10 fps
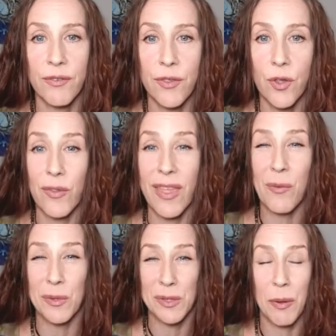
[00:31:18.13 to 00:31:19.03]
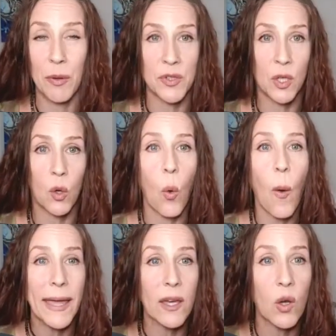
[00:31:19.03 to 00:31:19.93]
even though that was posted
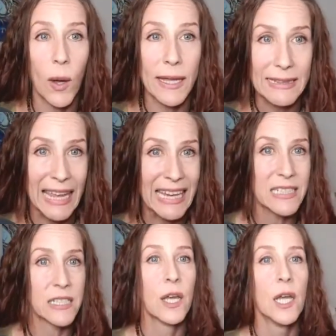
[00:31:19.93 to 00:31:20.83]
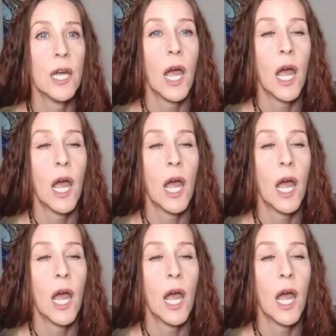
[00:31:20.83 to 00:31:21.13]
quite late.